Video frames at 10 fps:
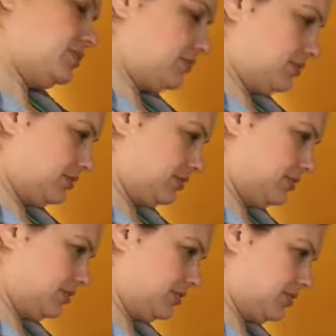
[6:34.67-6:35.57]

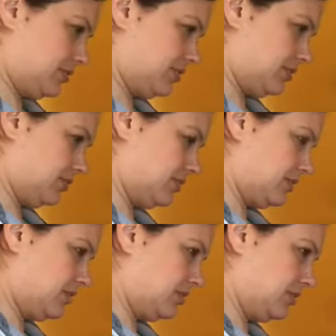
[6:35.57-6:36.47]

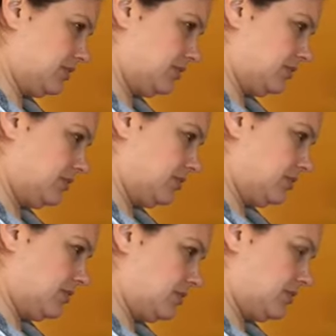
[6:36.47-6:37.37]

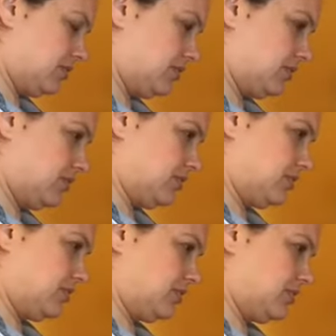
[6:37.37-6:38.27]

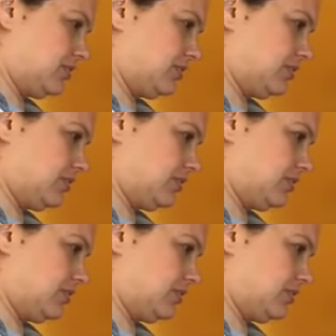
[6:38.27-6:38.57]
[no speech]